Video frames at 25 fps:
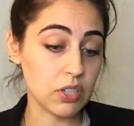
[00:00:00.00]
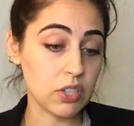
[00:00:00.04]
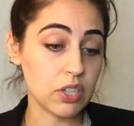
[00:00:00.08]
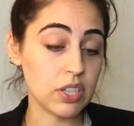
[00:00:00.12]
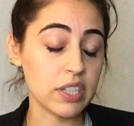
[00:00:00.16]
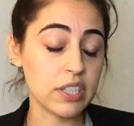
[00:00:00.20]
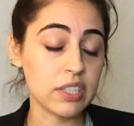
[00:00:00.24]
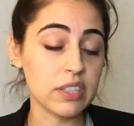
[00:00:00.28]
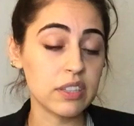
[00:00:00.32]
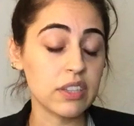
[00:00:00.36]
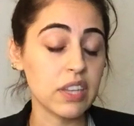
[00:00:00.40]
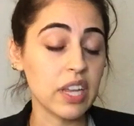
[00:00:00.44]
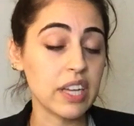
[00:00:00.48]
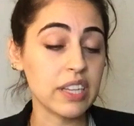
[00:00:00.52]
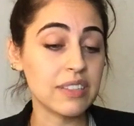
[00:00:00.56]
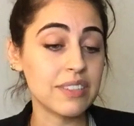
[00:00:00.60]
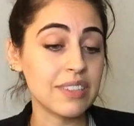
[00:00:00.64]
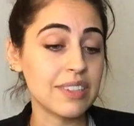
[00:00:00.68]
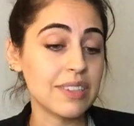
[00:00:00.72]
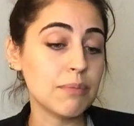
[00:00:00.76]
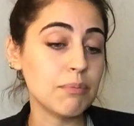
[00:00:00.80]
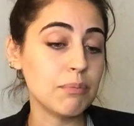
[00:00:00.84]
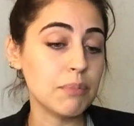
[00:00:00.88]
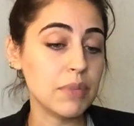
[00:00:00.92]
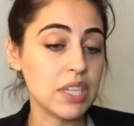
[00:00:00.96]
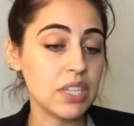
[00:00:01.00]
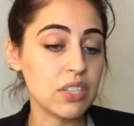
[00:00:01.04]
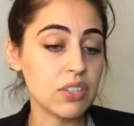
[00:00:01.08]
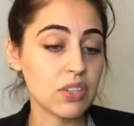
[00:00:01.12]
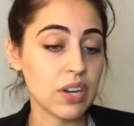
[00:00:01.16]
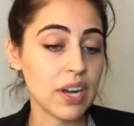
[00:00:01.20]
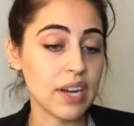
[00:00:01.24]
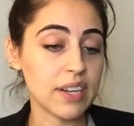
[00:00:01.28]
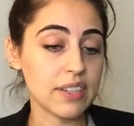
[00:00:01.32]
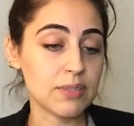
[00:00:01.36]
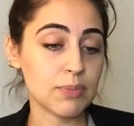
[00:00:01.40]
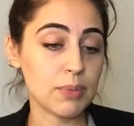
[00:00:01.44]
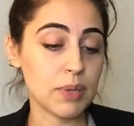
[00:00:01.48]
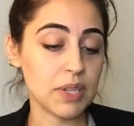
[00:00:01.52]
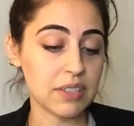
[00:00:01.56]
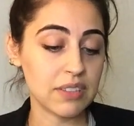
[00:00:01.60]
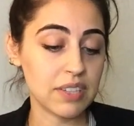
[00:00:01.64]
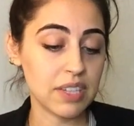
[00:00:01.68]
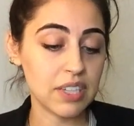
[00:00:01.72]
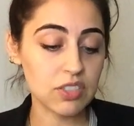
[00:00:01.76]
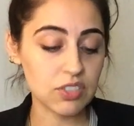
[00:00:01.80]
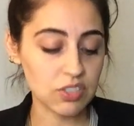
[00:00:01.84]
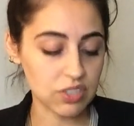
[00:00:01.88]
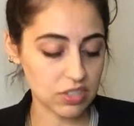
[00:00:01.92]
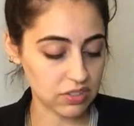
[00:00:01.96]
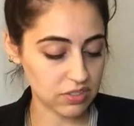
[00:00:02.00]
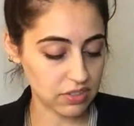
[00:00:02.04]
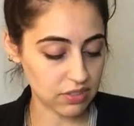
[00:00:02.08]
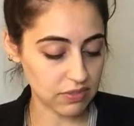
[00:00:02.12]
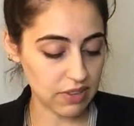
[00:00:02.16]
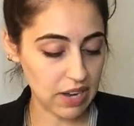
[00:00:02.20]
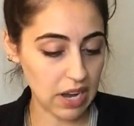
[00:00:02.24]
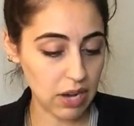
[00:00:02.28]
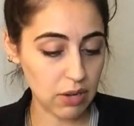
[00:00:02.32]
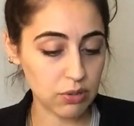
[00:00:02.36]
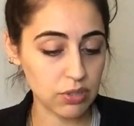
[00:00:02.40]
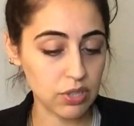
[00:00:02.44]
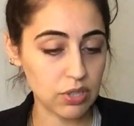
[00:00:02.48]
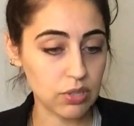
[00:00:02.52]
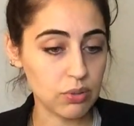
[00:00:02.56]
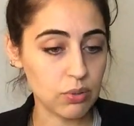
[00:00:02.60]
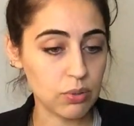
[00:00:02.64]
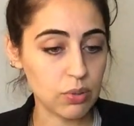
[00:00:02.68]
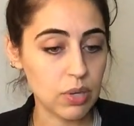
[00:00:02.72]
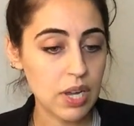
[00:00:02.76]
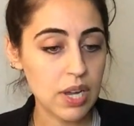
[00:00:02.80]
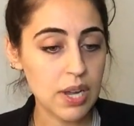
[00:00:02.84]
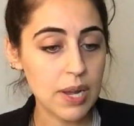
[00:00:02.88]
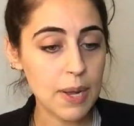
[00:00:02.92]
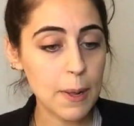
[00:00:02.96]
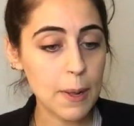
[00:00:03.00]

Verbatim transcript: or it like didn't meet your expectations of how you